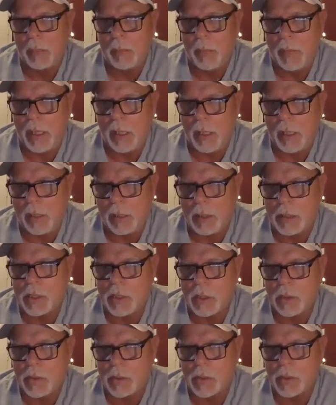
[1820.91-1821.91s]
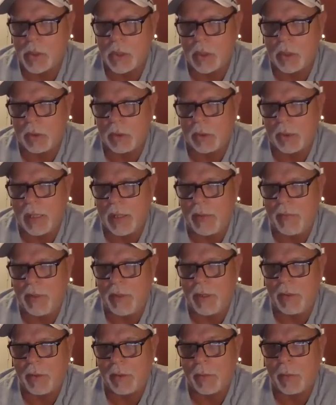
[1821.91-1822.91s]
media, social circle, and even
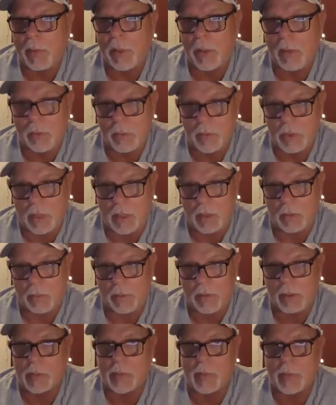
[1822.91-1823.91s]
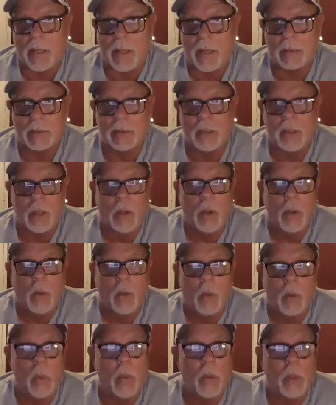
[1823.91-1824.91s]
in your pillow talk with your spouse.
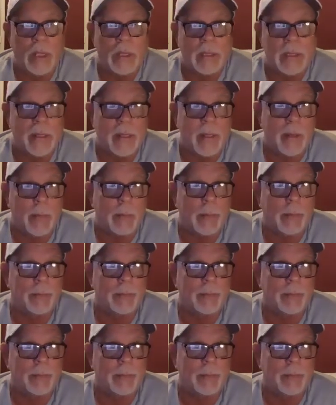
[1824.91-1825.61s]
Ooh, that's deep.